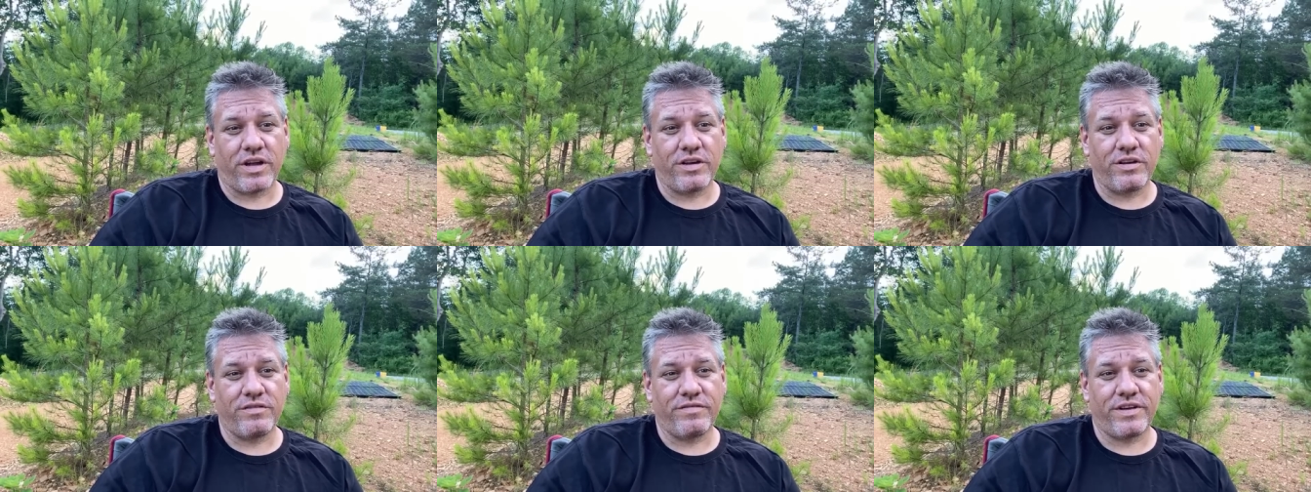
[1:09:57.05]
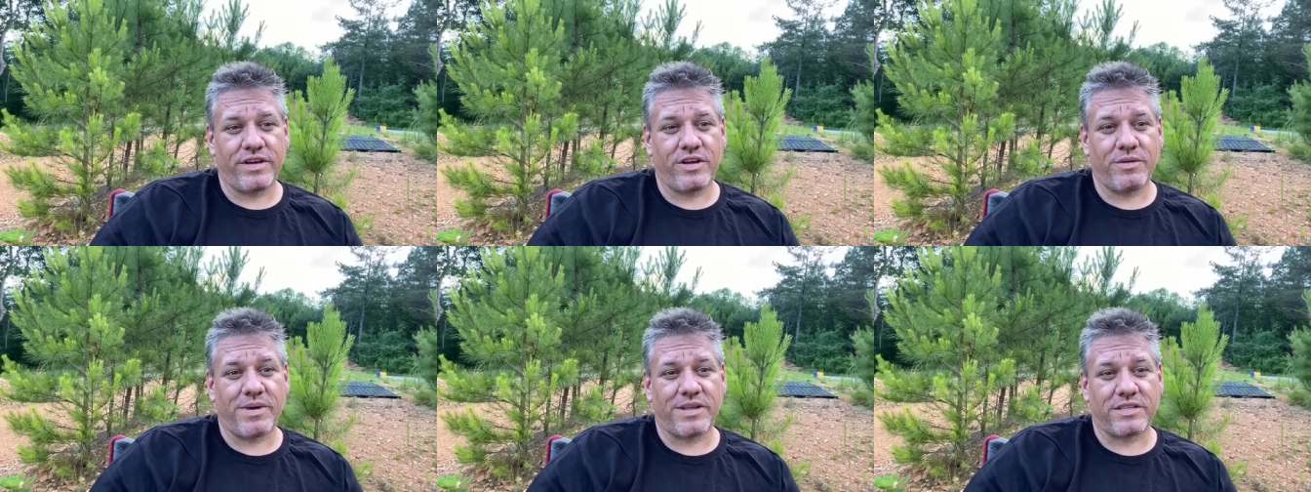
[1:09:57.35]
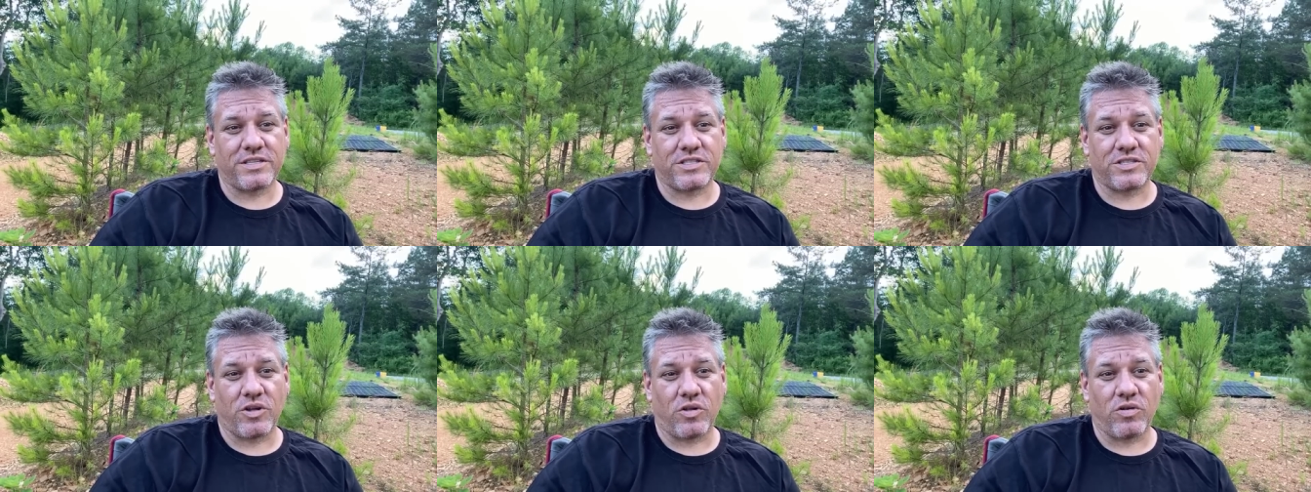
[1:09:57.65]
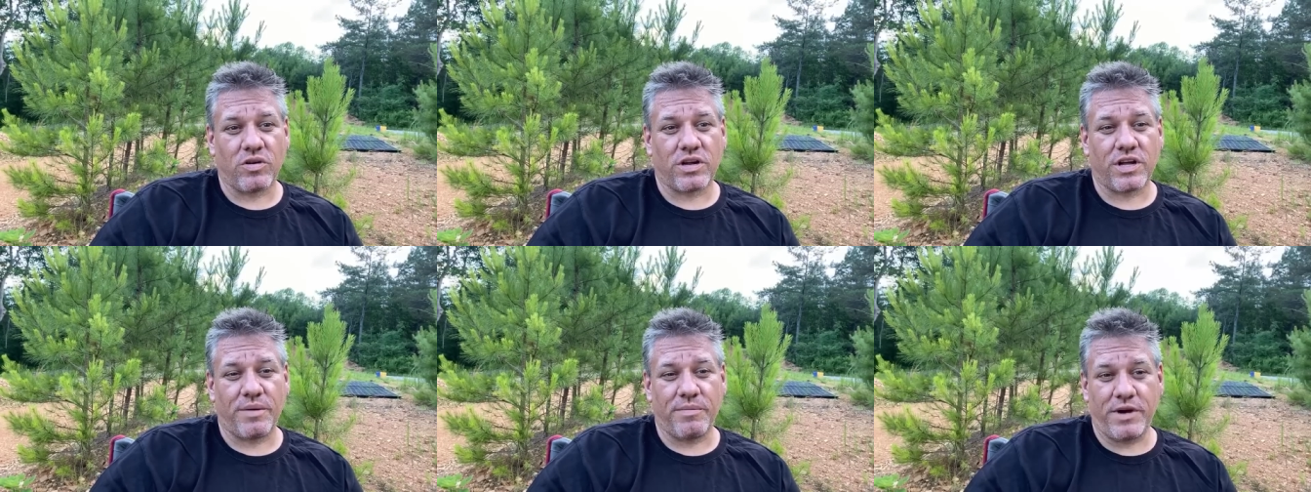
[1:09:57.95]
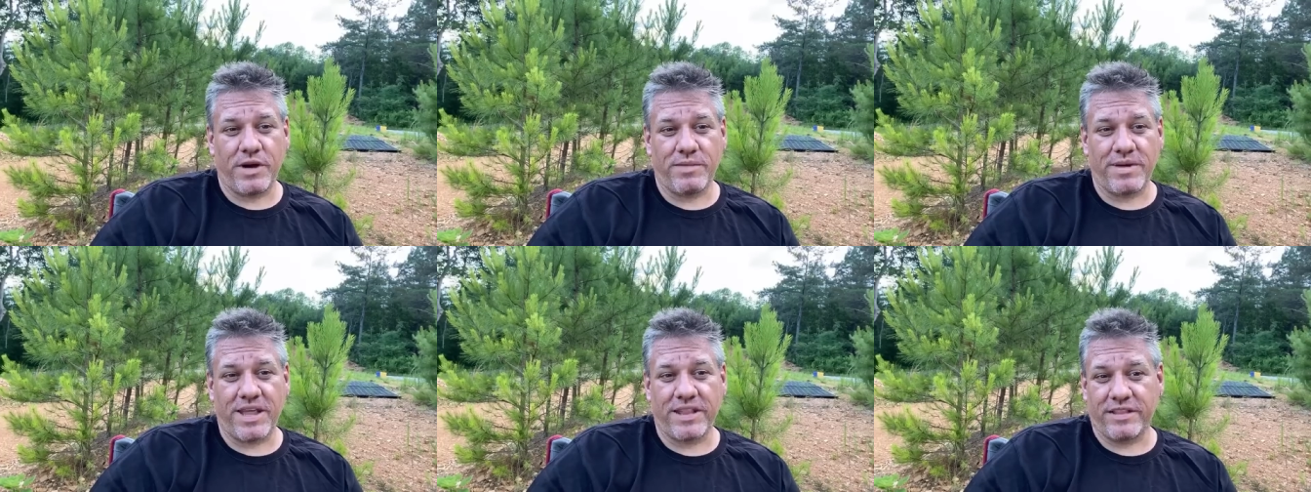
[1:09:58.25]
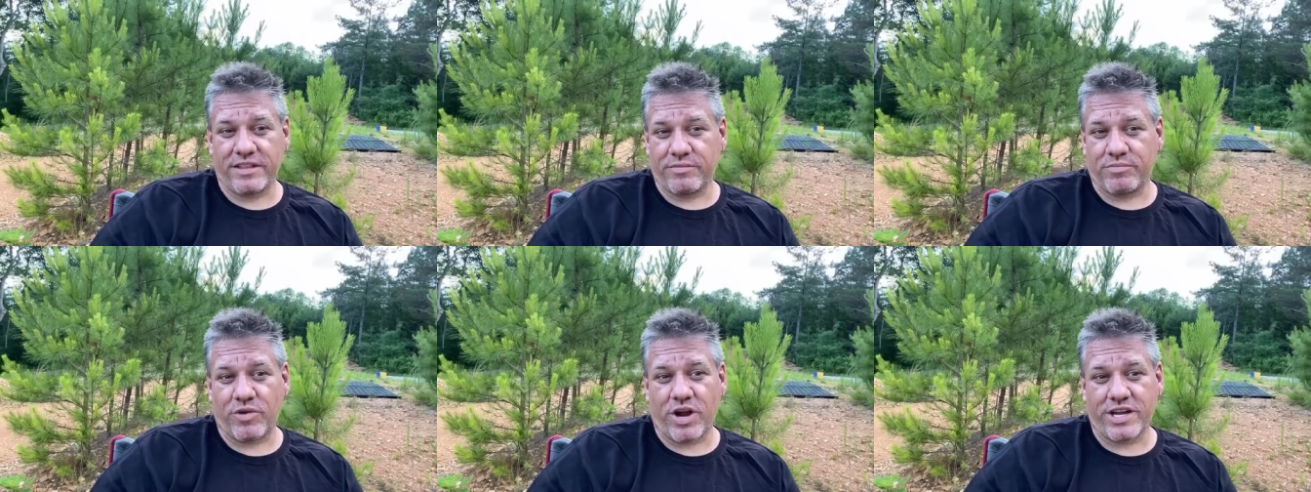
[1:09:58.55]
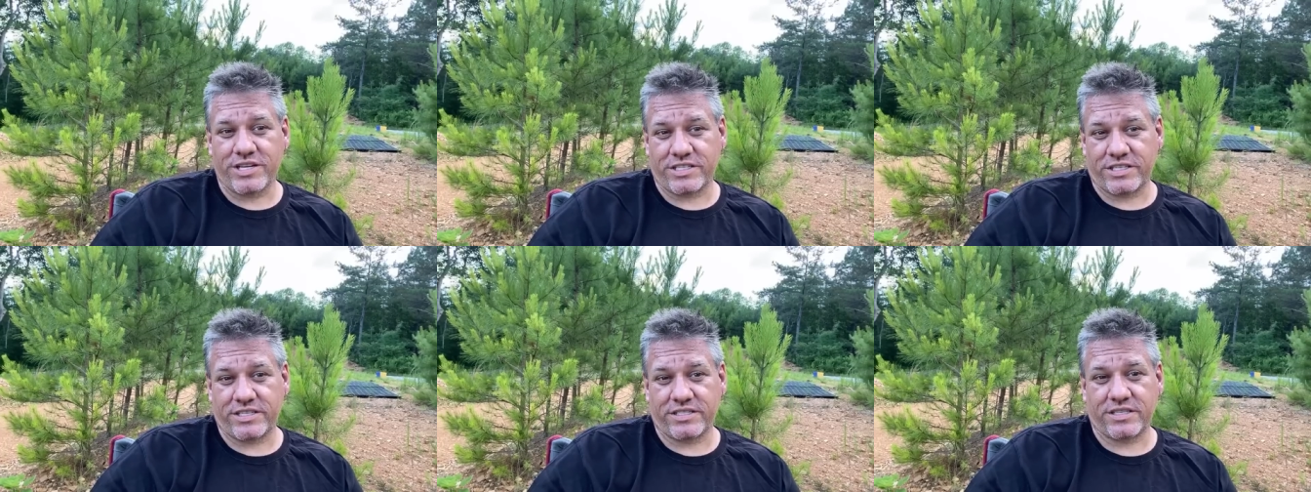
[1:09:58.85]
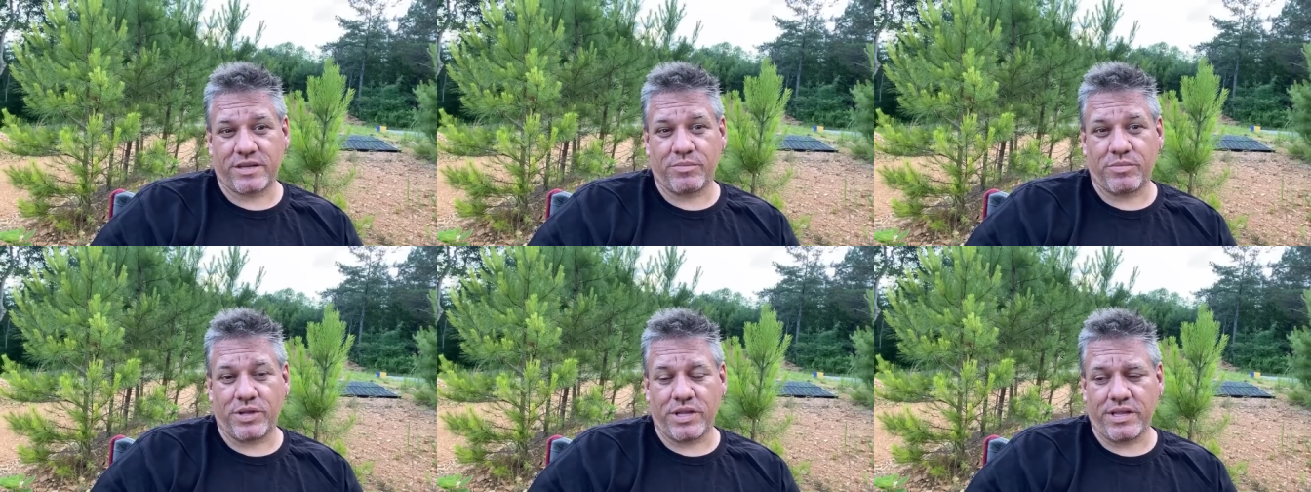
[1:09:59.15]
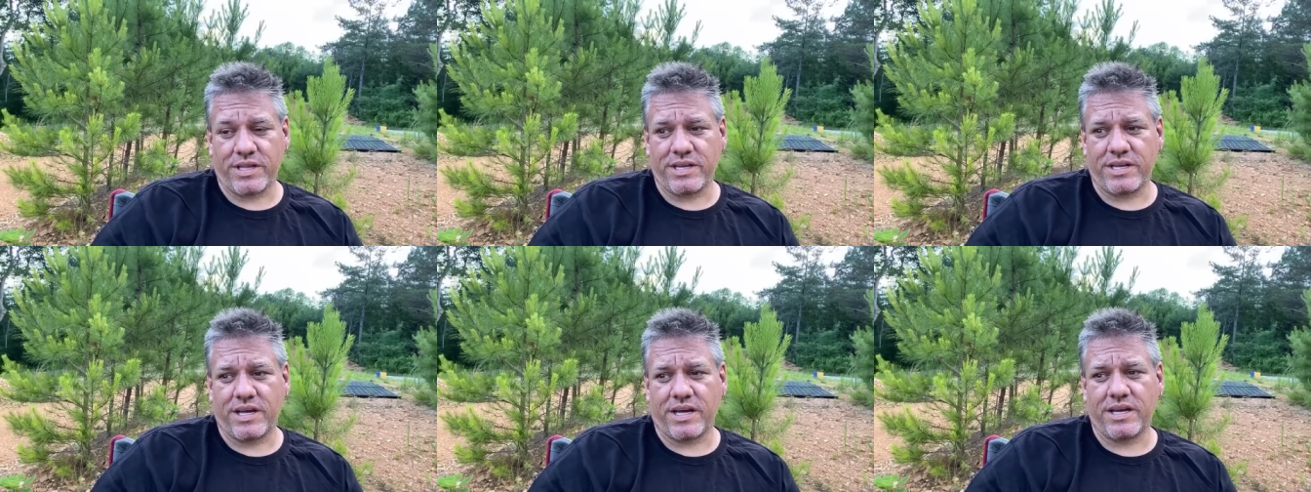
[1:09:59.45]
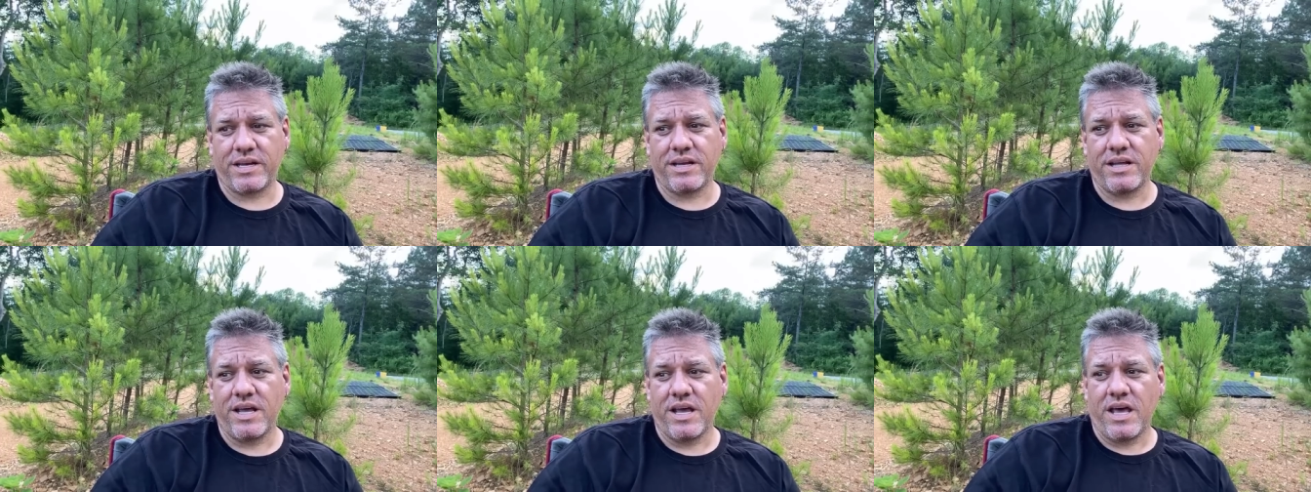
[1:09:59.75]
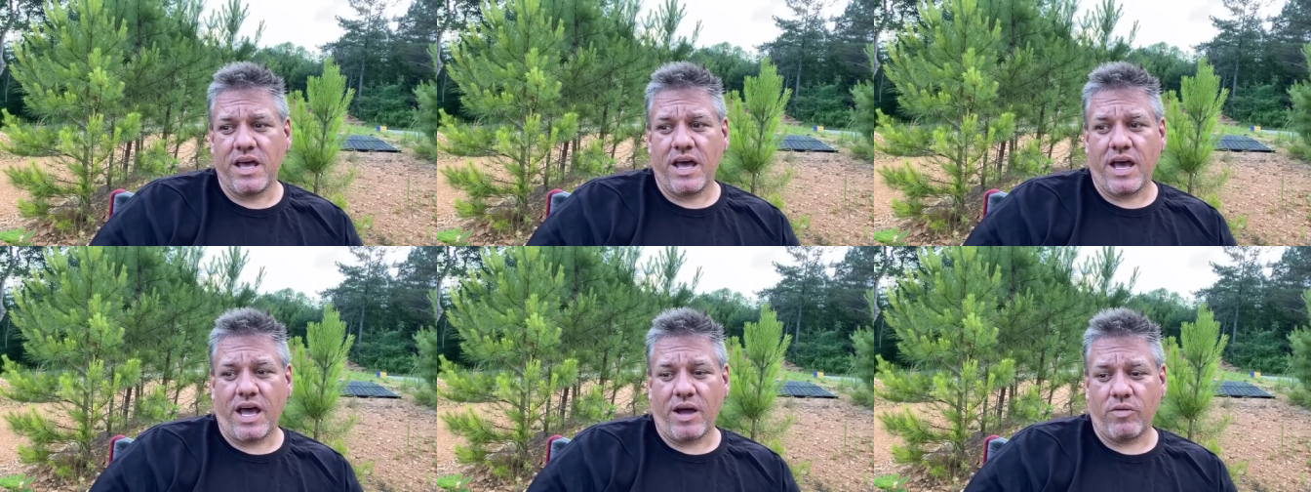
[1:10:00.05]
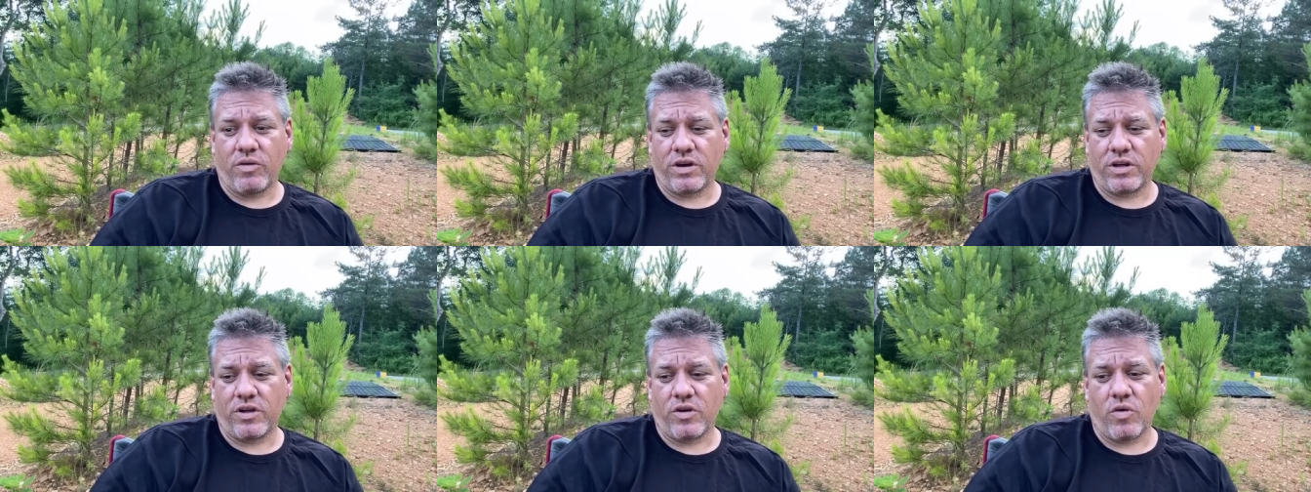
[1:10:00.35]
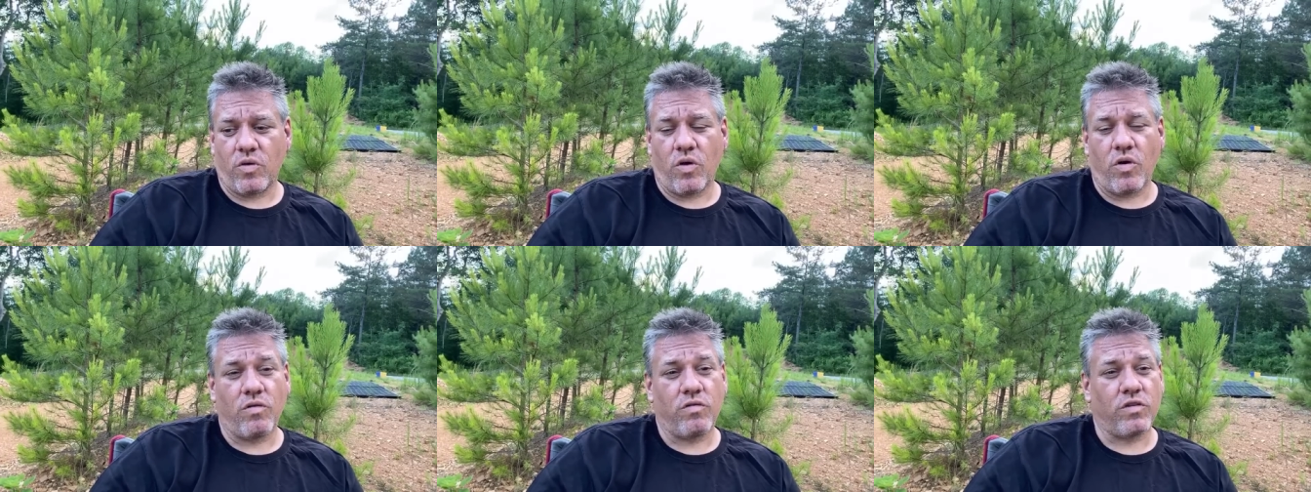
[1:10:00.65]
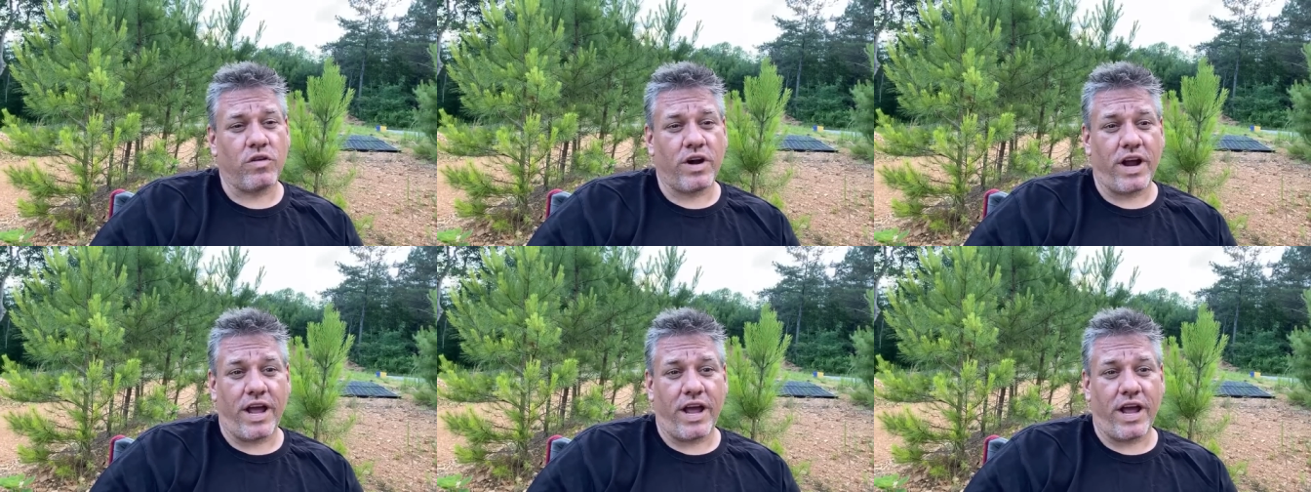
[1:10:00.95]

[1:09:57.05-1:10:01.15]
new video about the solar coming up now that the project is completely done. I want to go over